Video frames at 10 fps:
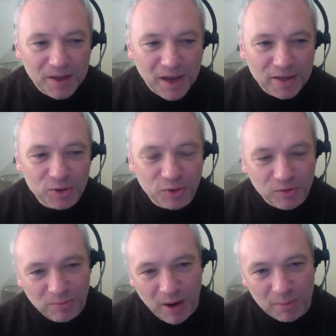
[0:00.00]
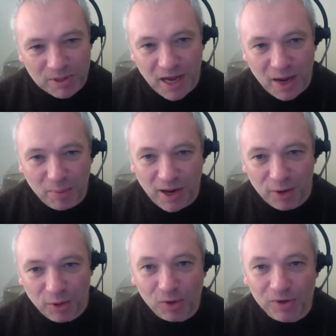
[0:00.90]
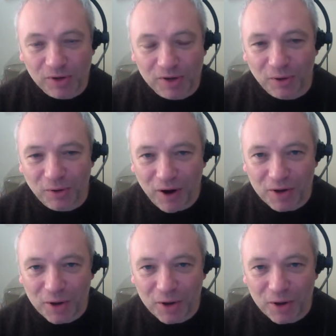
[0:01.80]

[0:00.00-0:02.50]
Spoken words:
sort of perhaps downplay or only